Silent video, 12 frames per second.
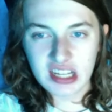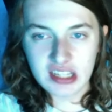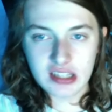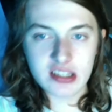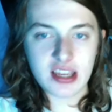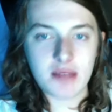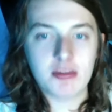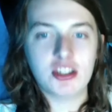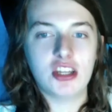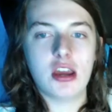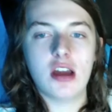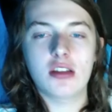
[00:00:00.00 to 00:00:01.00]
Yeah, But
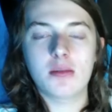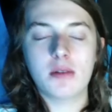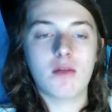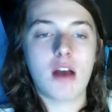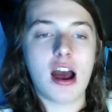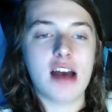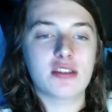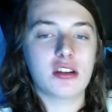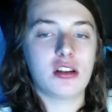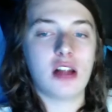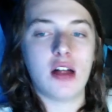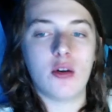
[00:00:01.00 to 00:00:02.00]
JiDion's rising a
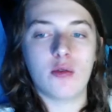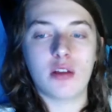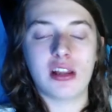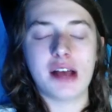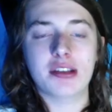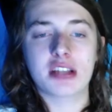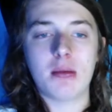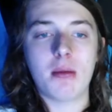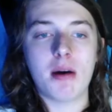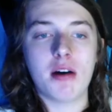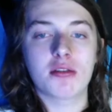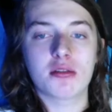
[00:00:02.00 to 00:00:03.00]
lot over the last couple
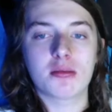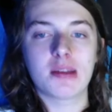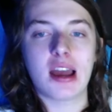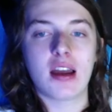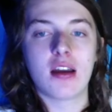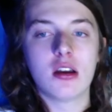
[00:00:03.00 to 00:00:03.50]
months. Yeah.